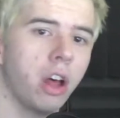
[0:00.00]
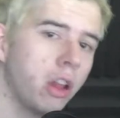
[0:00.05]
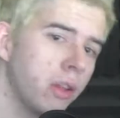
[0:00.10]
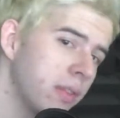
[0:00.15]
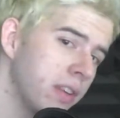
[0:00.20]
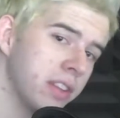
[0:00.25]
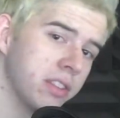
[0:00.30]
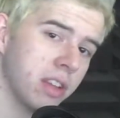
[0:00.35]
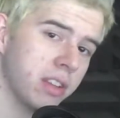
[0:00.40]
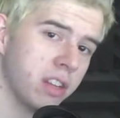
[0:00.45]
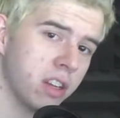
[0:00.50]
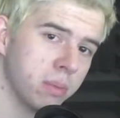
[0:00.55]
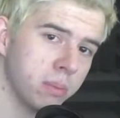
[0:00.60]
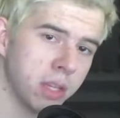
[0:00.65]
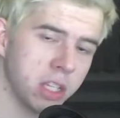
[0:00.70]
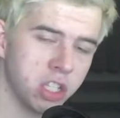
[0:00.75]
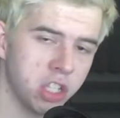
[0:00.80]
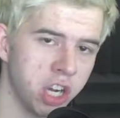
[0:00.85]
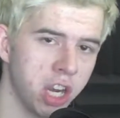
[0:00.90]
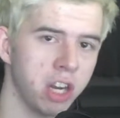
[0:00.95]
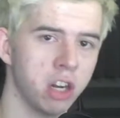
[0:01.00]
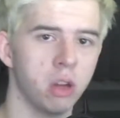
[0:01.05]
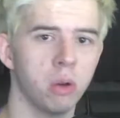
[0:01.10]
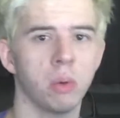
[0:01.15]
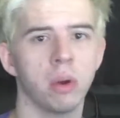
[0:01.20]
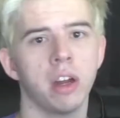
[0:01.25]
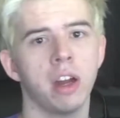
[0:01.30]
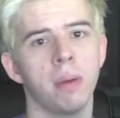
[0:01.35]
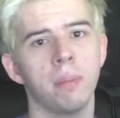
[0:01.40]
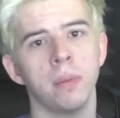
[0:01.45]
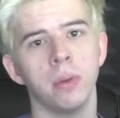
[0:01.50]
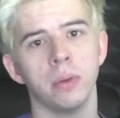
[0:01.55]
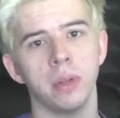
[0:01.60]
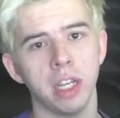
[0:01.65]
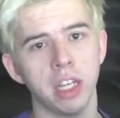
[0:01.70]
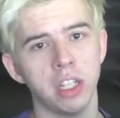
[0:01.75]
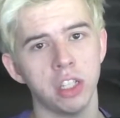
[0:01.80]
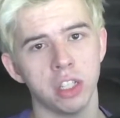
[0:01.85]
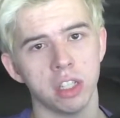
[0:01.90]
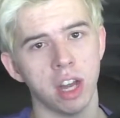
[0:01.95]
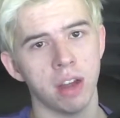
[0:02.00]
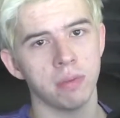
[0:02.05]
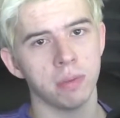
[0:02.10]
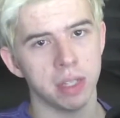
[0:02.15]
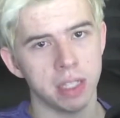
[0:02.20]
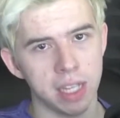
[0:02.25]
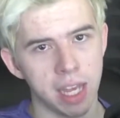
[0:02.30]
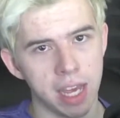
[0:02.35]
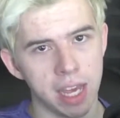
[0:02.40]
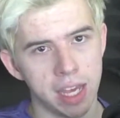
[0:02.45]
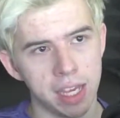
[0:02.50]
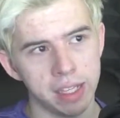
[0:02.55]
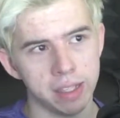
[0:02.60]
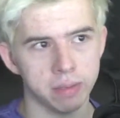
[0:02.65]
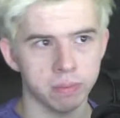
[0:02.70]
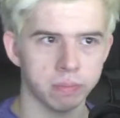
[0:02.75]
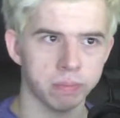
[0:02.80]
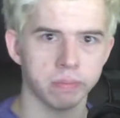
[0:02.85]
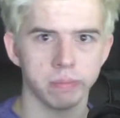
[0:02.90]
other videos I've done on my channel where I upload each and every day,